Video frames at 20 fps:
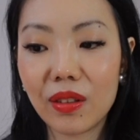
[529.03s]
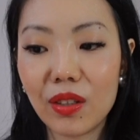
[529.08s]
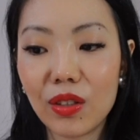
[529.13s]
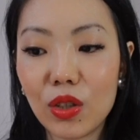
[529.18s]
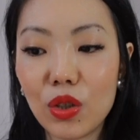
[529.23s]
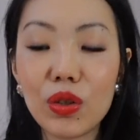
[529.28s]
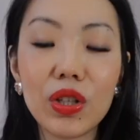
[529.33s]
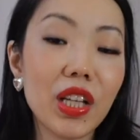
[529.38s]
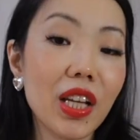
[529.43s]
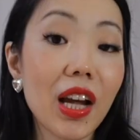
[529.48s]

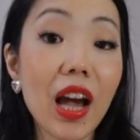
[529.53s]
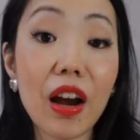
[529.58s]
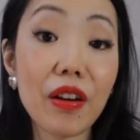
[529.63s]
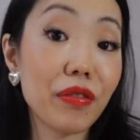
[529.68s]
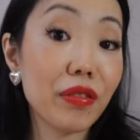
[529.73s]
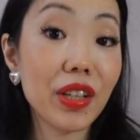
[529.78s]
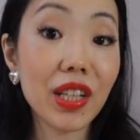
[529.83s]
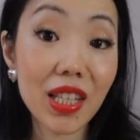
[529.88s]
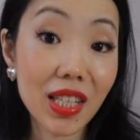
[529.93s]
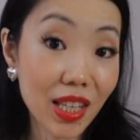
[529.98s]
unique
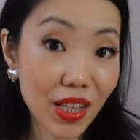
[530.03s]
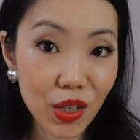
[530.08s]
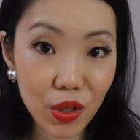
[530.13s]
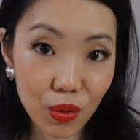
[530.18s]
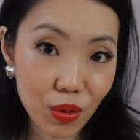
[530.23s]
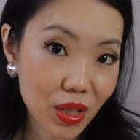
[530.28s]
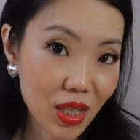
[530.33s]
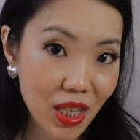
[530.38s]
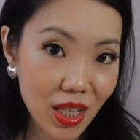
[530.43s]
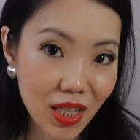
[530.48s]
every
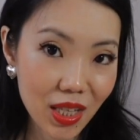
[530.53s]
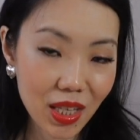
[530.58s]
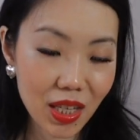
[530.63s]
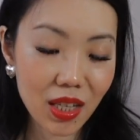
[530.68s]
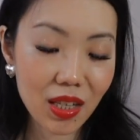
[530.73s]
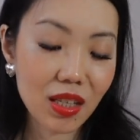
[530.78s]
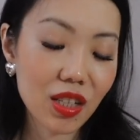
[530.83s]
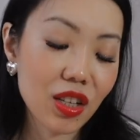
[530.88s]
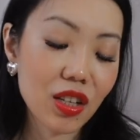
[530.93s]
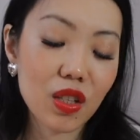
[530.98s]
single
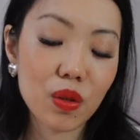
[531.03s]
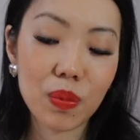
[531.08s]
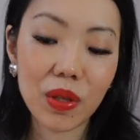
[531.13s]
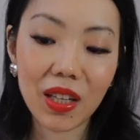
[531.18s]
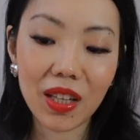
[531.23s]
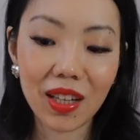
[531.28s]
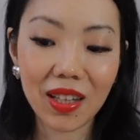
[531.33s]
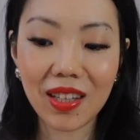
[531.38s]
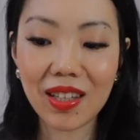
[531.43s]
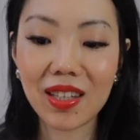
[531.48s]
season just
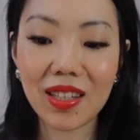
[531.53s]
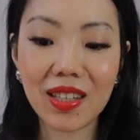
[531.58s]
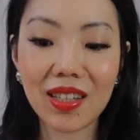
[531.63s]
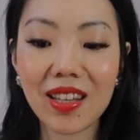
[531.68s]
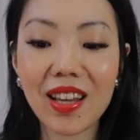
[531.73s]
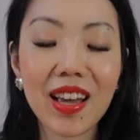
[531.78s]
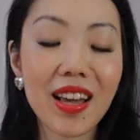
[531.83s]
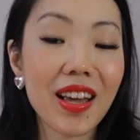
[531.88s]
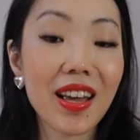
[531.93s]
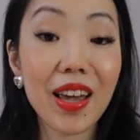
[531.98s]
because
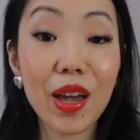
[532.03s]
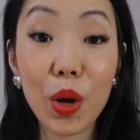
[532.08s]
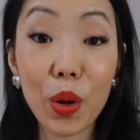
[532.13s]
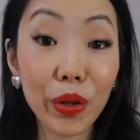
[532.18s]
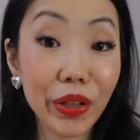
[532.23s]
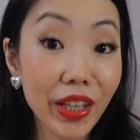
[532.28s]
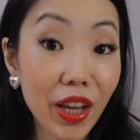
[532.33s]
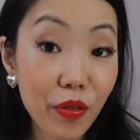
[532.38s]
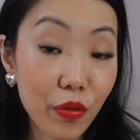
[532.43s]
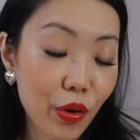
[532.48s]
it
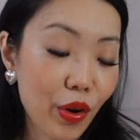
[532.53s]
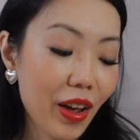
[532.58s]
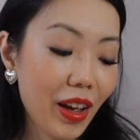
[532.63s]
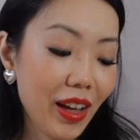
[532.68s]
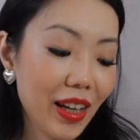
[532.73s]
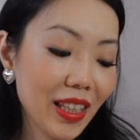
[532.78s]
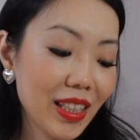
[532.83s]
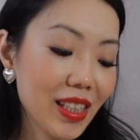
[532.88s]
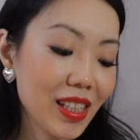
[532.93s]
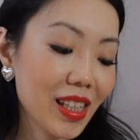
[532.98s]
will never
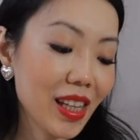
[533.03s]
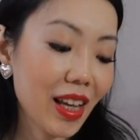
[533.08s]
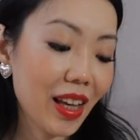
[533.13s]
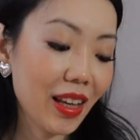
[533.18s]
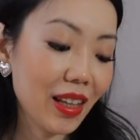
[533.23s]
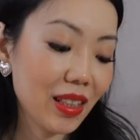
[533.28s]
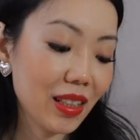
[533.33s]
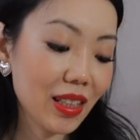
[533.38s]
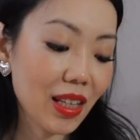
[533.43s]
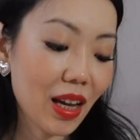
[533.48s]
end
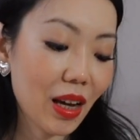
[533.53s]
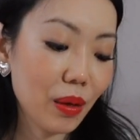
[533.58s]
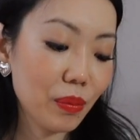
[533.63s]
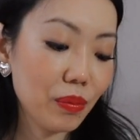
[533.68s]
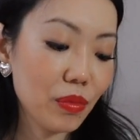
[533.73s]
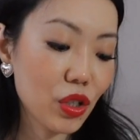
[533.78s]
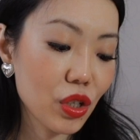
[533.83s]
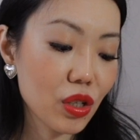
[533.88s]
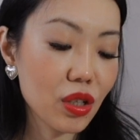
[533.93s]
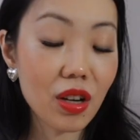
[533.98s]
and
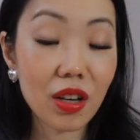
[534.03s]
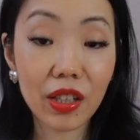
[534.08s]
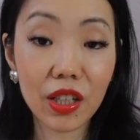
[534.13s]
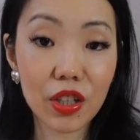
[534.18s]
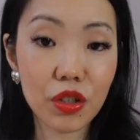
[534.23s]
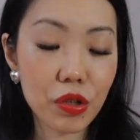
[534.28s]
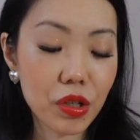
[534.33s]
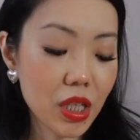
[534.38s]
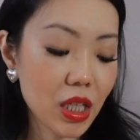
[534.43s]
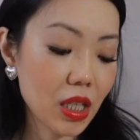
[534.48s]
I'm just not
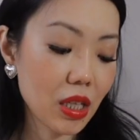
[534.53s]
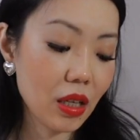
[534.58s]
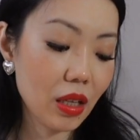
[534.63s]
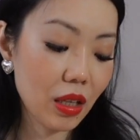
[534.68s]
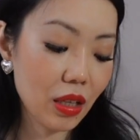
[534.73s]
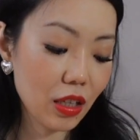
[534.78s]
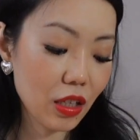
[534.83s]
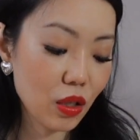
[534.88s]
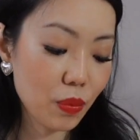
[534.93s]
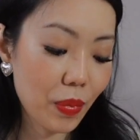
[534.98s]
interested
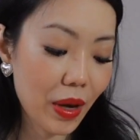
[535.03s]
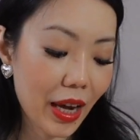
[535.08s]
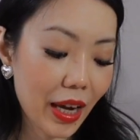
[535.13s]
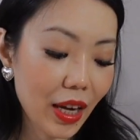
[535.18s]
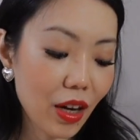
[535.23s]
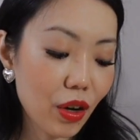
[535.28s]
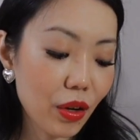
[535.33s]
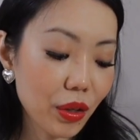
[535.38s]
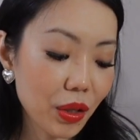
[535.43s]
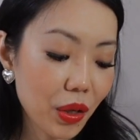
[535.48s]
in this
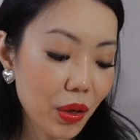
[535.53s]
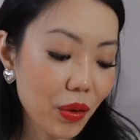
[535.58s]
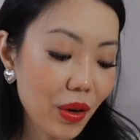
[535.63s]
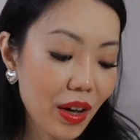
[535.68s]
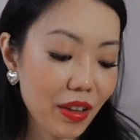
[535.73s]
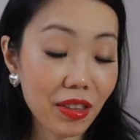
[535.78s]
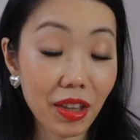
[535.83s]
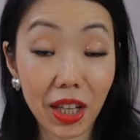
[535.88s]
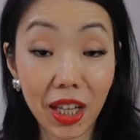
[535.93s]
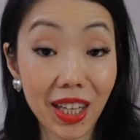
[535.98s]
bag although
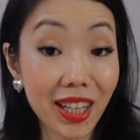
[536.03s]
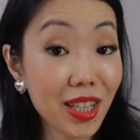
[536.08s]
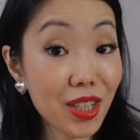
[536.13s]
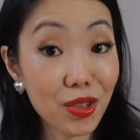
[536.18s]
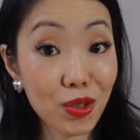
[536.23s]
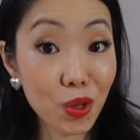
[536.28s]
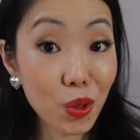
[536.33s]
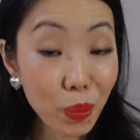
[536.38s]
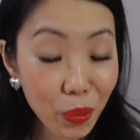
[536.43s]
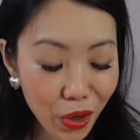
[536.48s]
I think it is
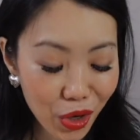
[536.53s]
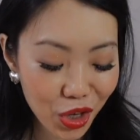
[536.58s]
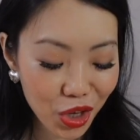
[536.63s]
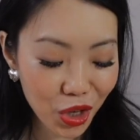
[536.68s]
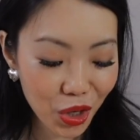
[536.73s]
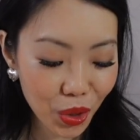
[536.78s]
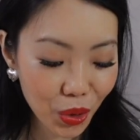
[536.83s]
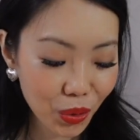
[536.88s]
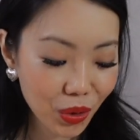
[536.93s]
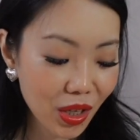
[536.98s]
super
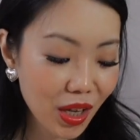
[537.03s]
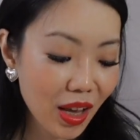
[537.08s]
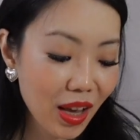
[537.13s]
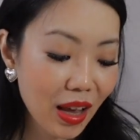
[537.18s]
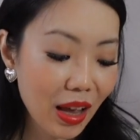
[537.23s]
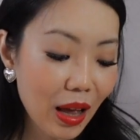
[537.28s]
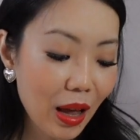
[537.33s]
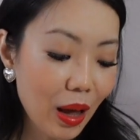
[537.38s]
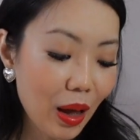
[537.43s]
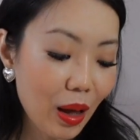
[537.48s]
cute
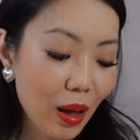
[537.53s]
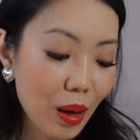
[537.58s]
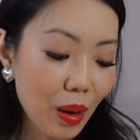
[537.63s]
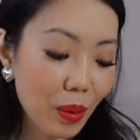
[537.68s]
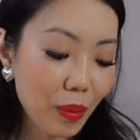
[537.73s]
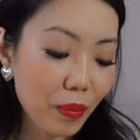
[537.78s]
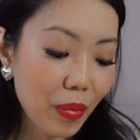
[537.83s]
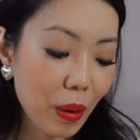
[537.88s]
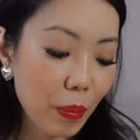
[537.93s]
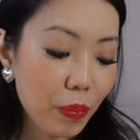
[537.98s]

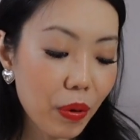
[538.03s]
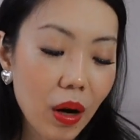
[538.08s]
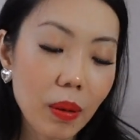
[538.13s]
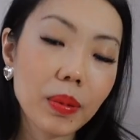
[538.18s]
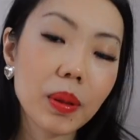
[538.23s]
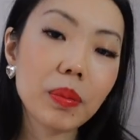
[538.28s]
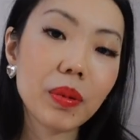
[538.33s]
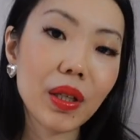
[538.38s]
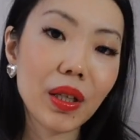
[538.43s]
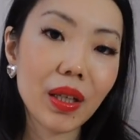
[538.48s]
um, but
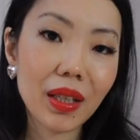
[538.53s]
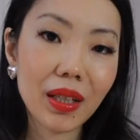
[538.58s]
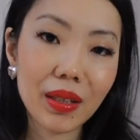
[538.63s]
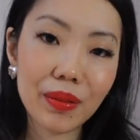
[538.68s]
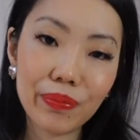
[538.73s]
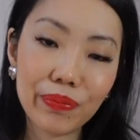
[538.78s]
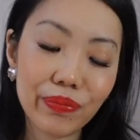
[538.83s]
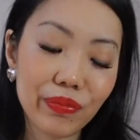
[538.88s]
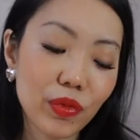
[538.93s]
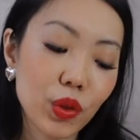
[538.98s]

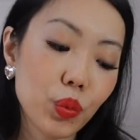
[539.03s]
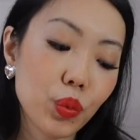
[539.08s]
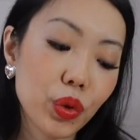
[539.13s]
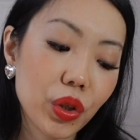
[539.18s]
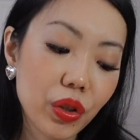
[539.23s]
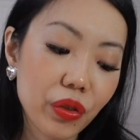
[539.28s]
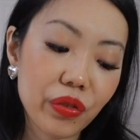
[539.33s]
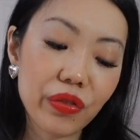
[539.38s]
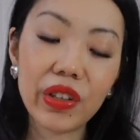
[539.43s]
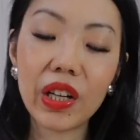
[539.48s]
probably
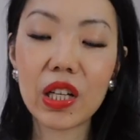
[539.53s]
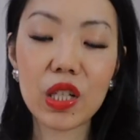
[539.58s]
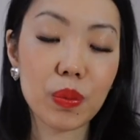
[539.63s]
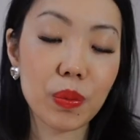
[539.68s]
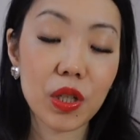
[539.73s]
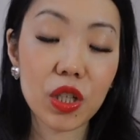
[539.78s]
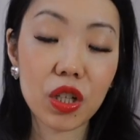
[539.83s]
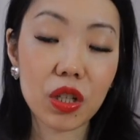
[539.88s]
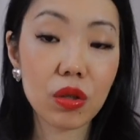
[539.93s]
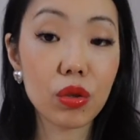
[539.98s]
wouldn't fit as
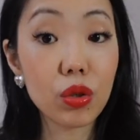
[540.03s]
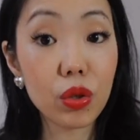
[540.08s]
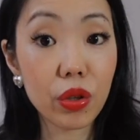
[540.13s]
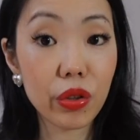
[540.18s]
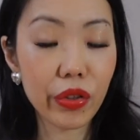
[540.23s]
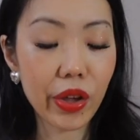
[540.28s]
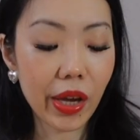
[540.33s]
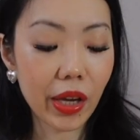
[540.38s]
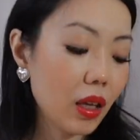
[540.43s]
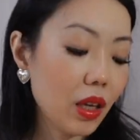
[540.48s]
much as you
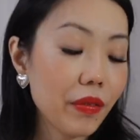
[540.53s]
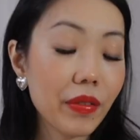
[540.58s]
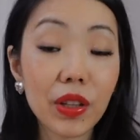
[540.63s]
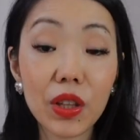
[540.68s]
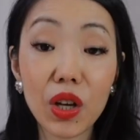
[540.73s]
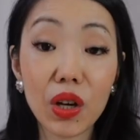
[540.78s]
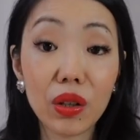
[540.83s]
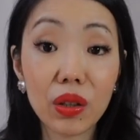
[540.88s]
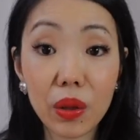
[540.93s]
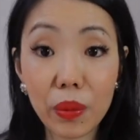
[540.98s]
think even
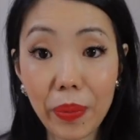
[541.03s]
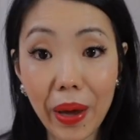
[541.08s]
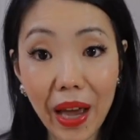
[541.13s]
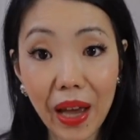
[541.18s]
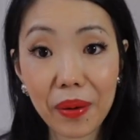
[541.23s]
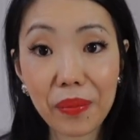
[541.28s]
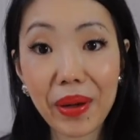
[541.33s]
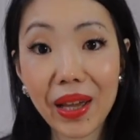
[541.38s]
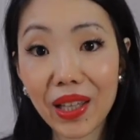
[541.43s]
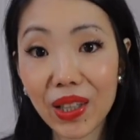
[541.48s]
though the
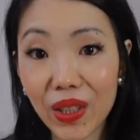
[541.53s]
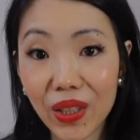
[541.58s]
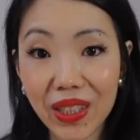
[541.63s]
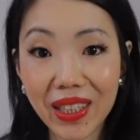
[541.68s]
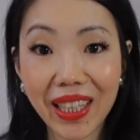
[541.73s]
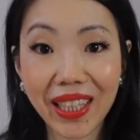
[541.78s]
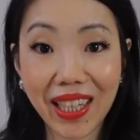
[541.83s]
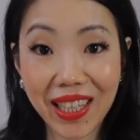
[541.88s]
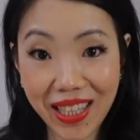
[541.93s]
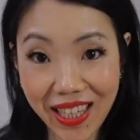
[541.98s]
bag may look
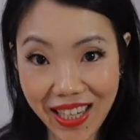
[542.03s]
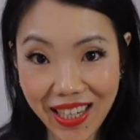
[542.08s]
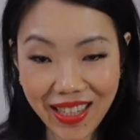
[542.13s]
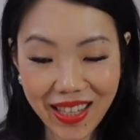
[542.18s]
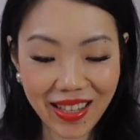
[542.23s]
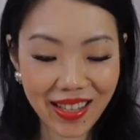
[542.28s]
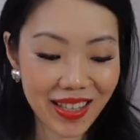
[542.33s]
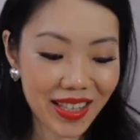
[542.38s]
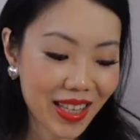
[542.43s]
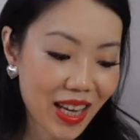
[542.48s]
like a
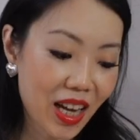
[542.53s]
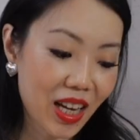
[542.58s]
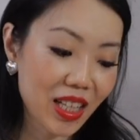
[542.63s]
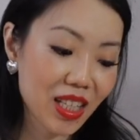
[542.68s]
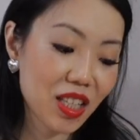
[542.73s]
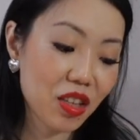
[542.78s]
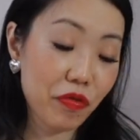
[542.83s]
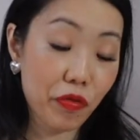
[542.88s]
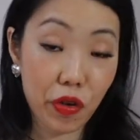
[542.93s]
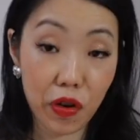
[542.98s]
decent
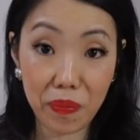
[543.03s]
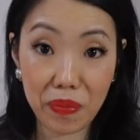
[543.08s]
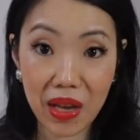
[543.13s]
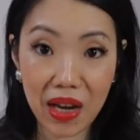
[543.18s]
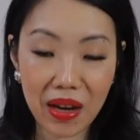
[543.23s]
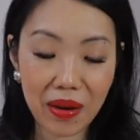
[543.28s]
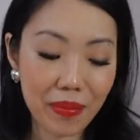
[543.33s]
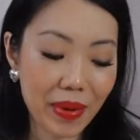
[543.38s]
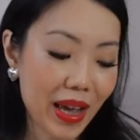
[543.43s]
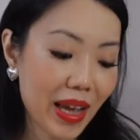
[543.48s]
size for a
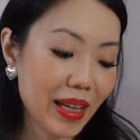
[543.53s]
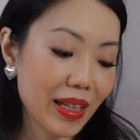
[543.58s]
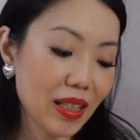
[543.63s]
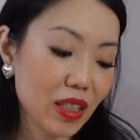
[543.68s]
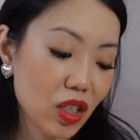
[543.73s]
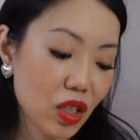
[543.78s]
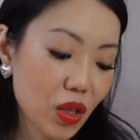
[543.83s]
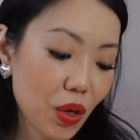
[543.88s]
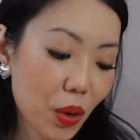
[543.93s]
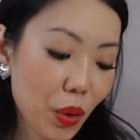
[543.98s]
mini bag
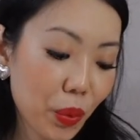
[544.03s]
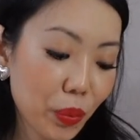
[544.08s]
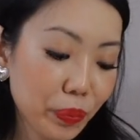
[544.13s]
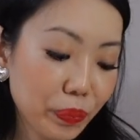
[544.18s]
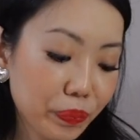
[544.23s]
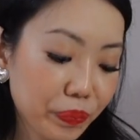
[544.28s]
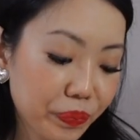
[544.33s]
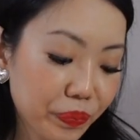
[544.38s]
so